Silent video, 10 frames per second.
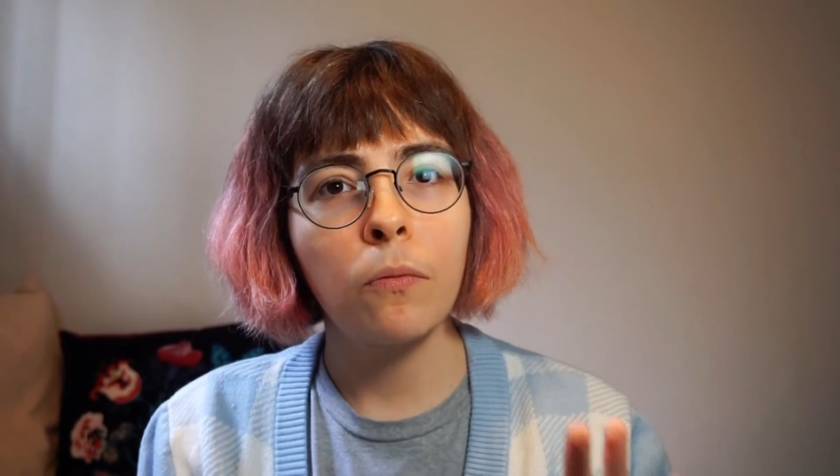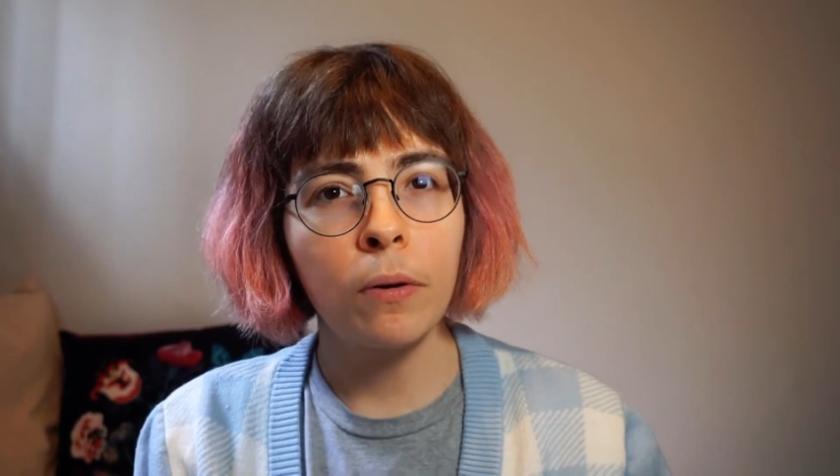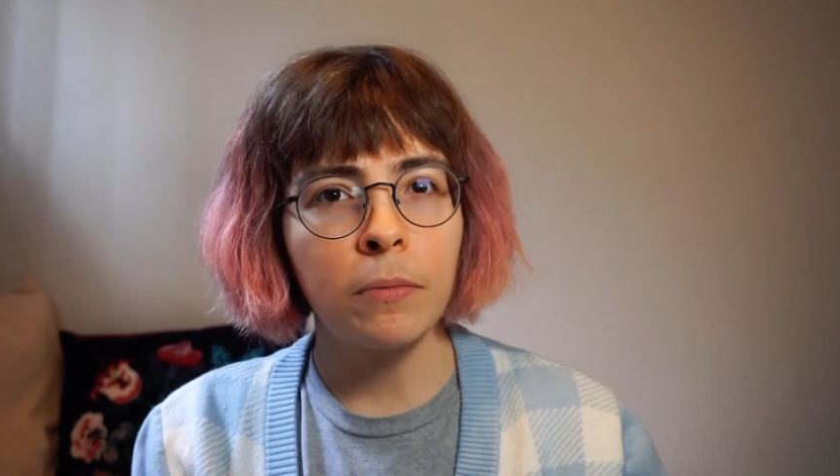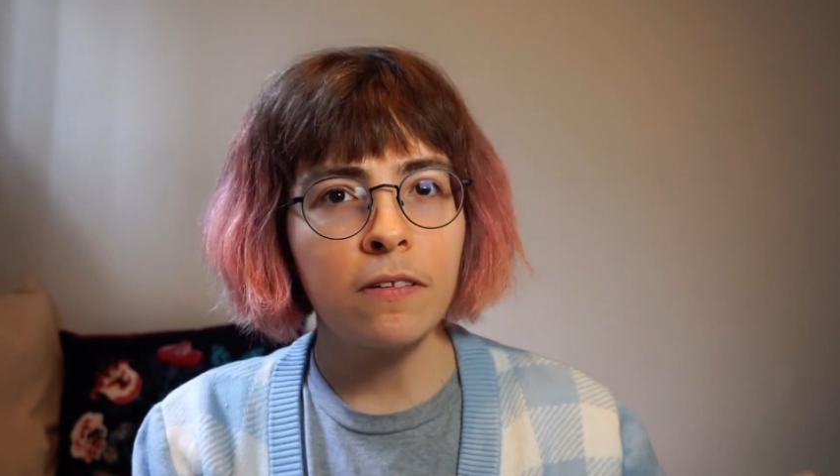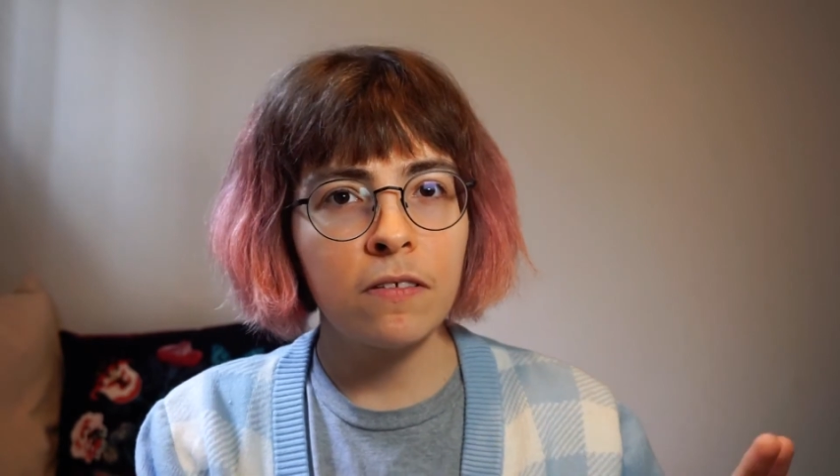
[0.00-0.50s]

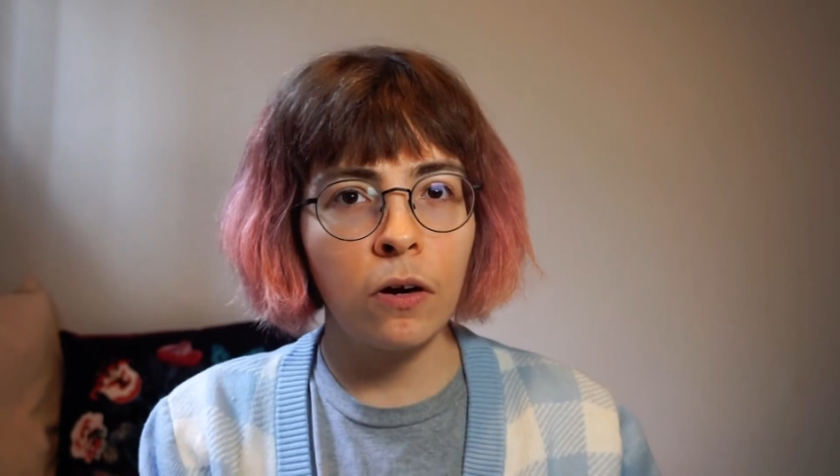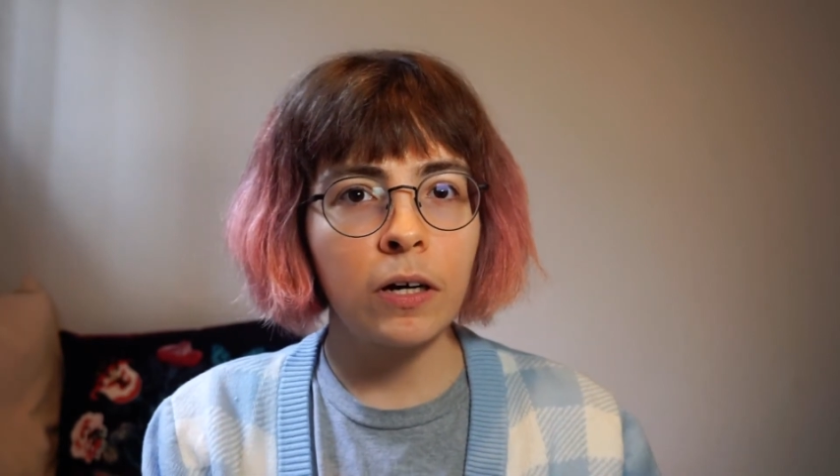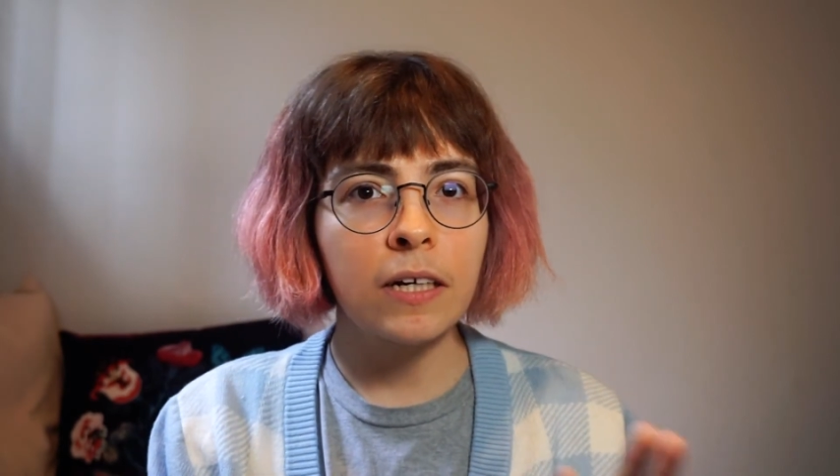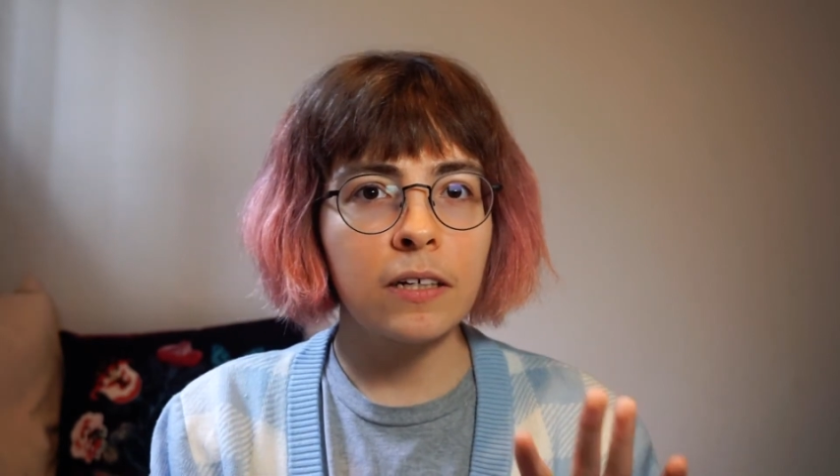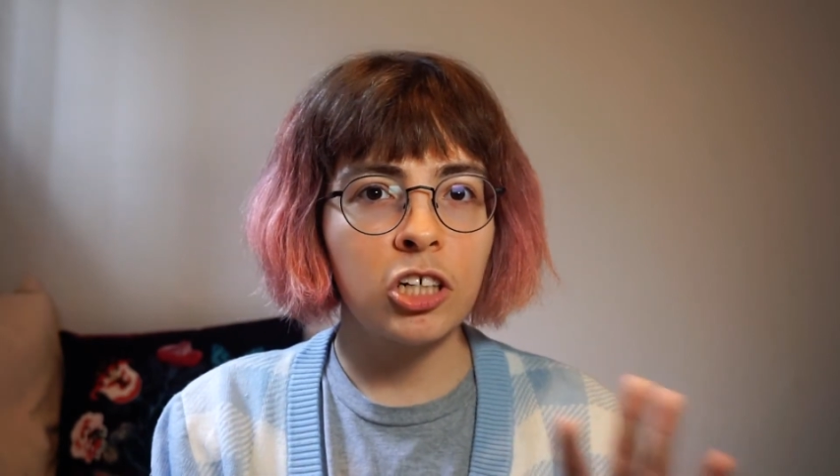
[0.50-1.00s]
women's
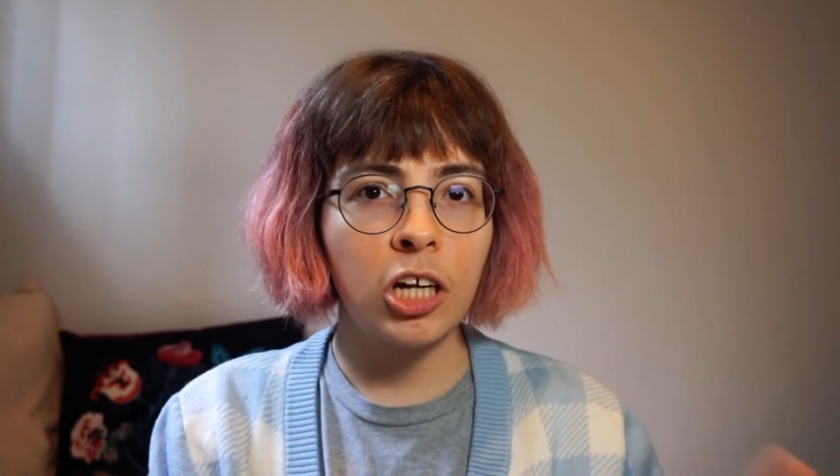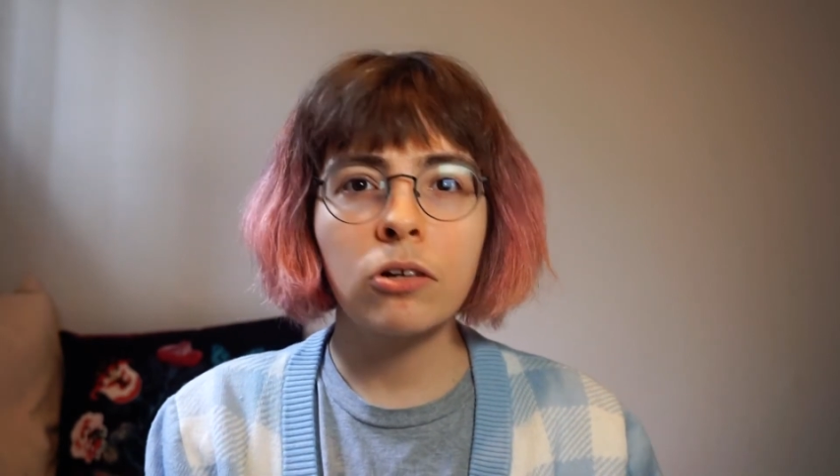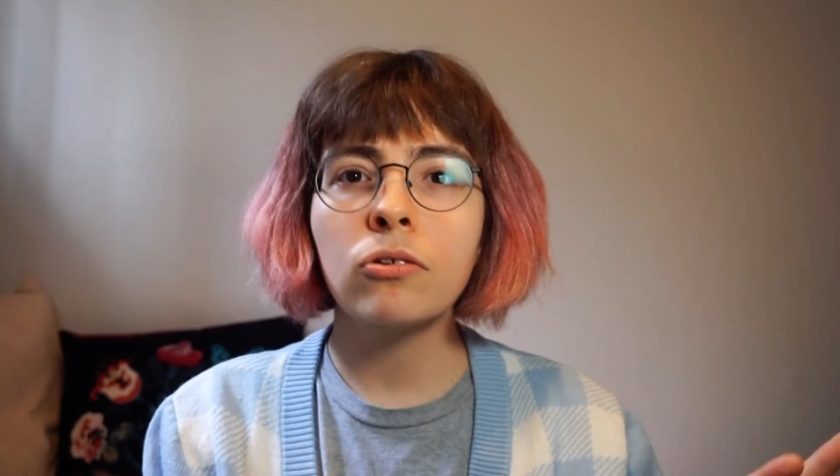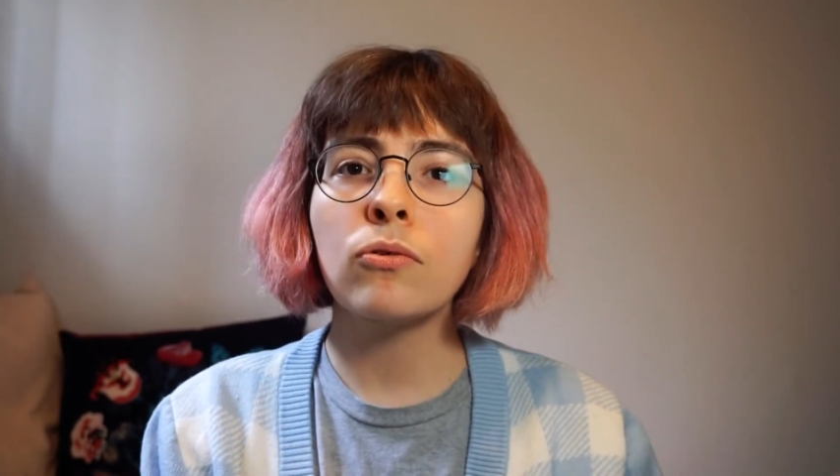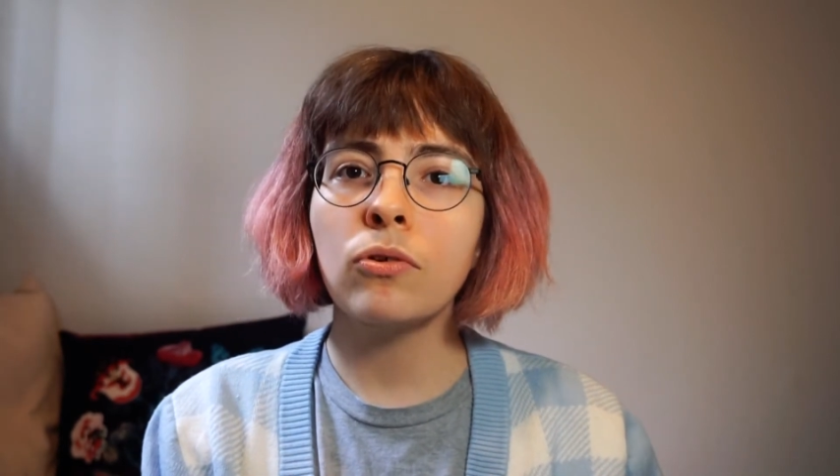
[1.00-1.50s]
yonic
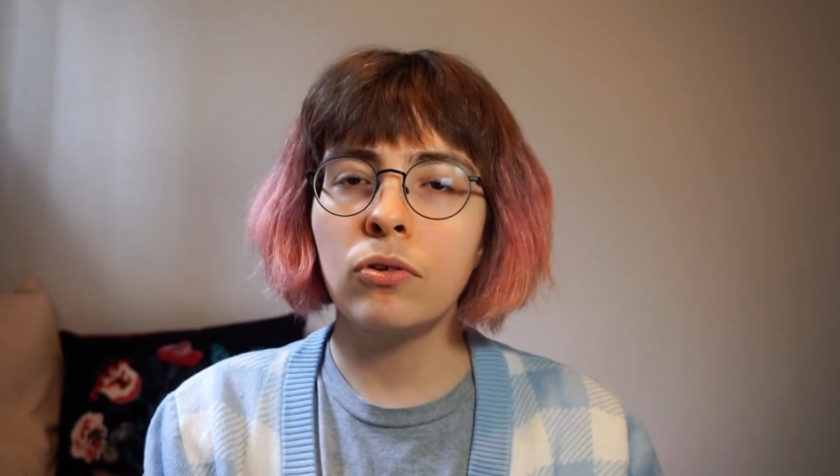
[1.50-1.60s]
genital